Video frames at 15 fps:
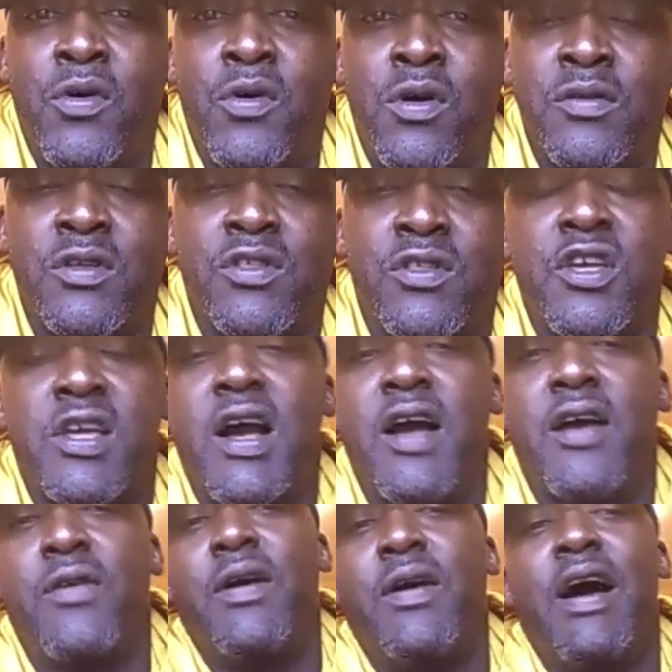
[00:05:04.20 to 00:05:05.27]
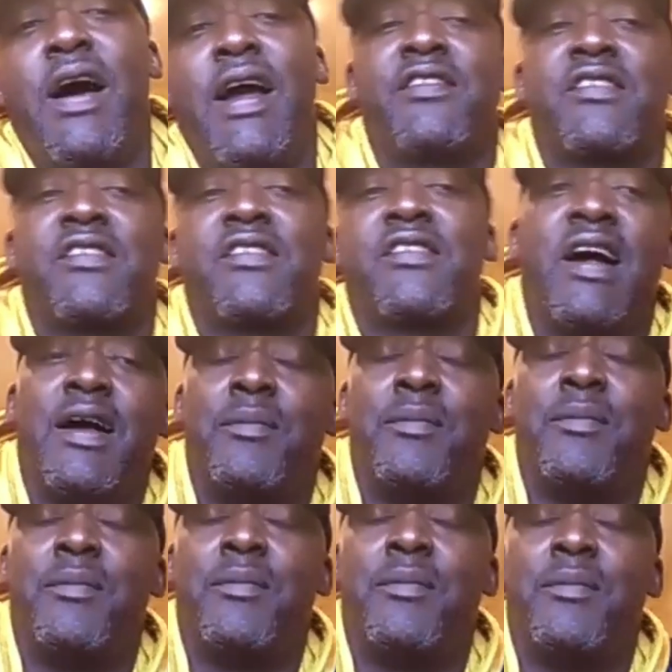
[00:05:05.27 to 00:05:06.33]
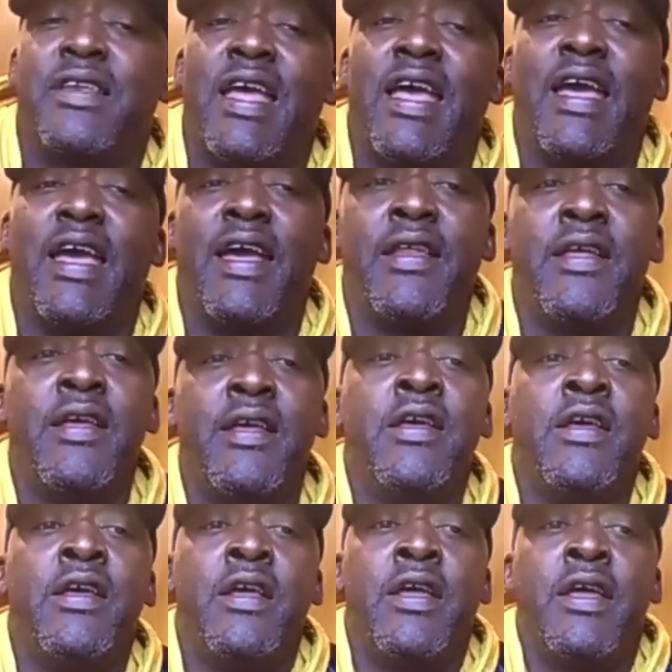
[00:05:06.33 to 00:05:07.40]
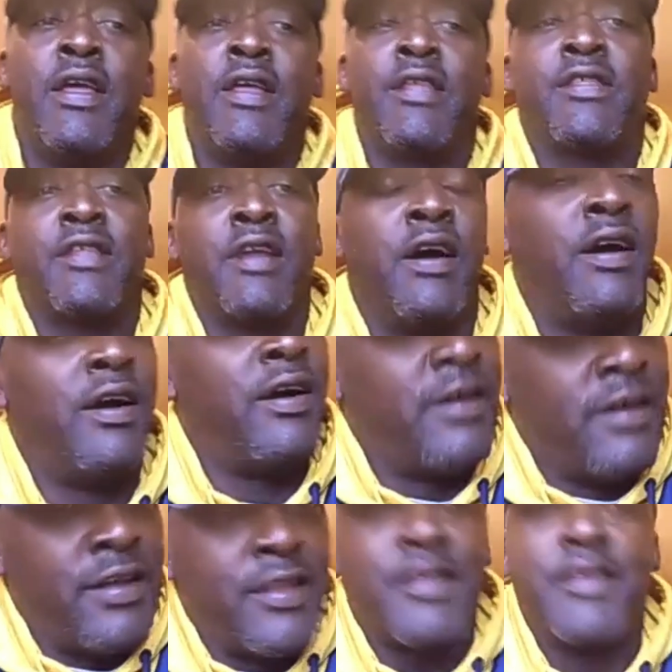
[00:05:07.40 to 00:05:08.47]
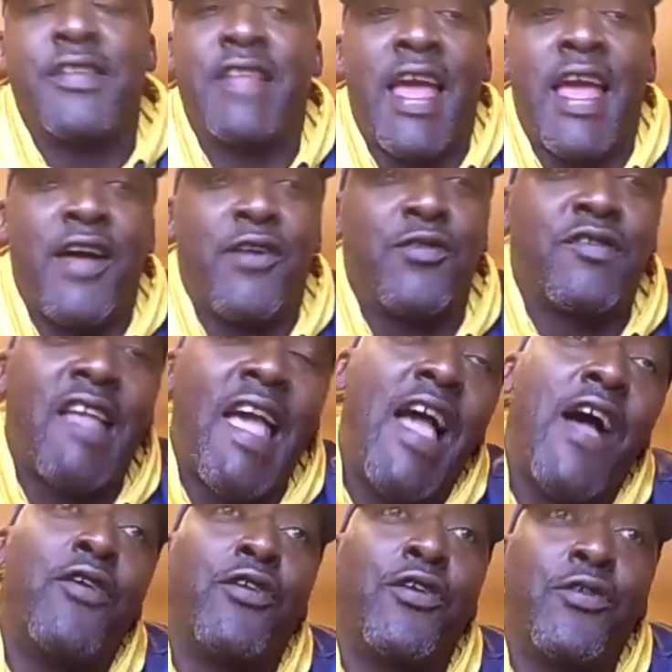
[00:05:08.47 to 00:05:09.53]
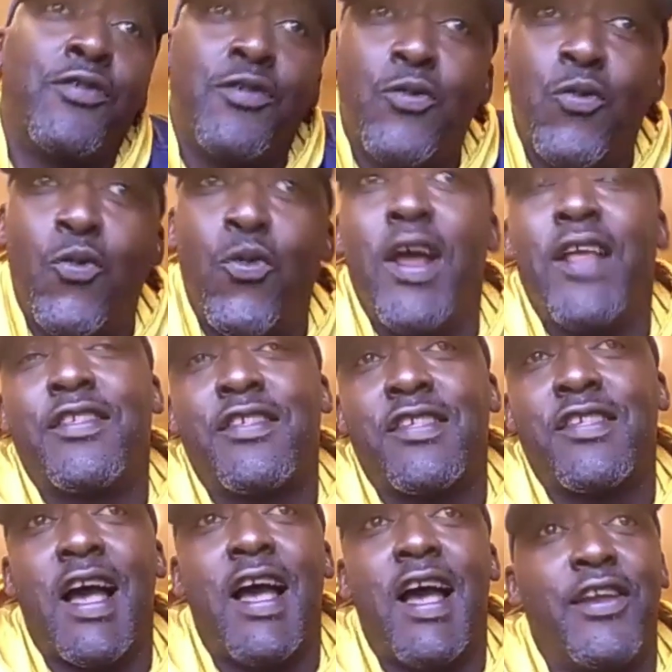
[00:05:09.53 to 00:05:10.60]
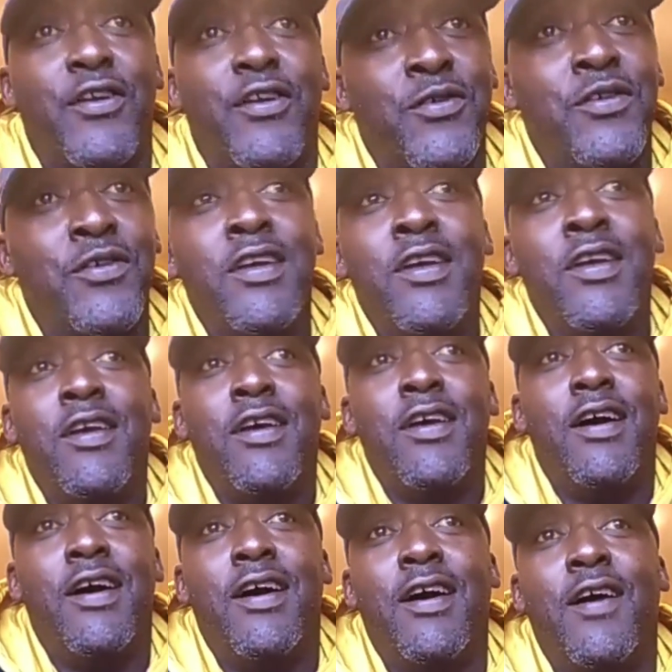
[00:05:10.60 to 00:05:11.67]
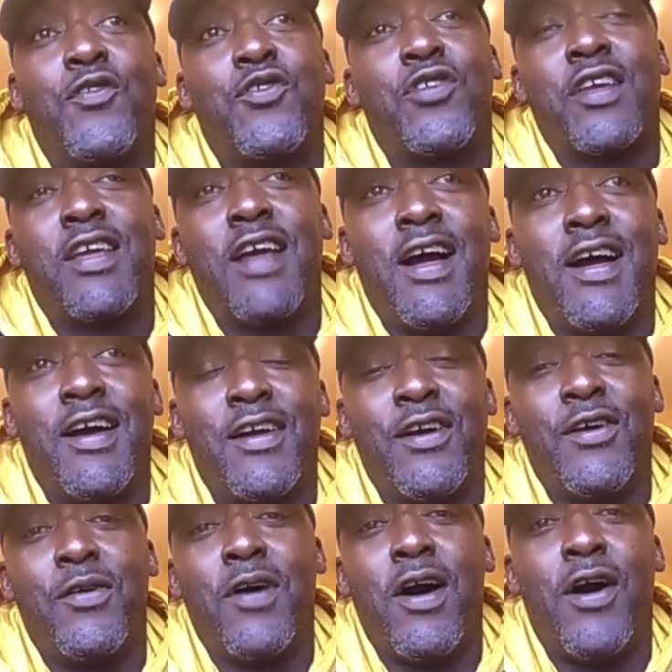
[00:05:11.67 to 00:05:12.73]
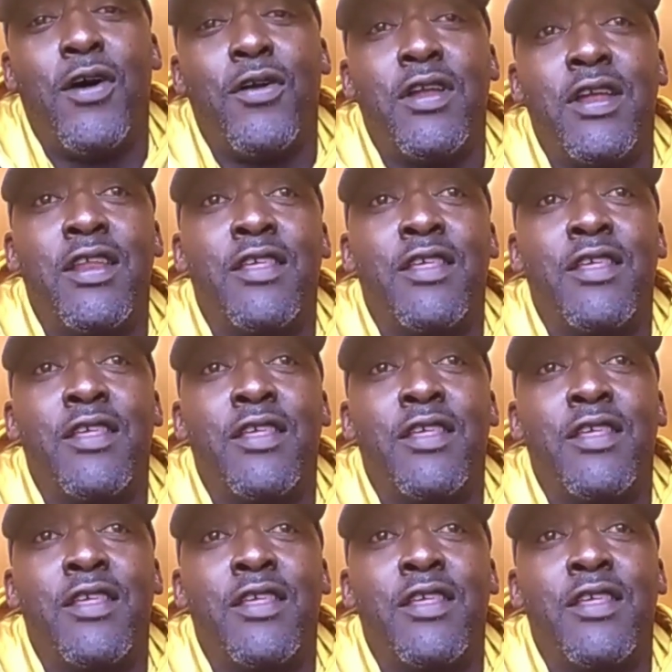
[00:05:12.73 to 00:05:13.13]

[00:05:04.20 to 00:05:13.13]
on the Chicago Heights side. My dad is a downtowner, West Sider of Chicago, all in it.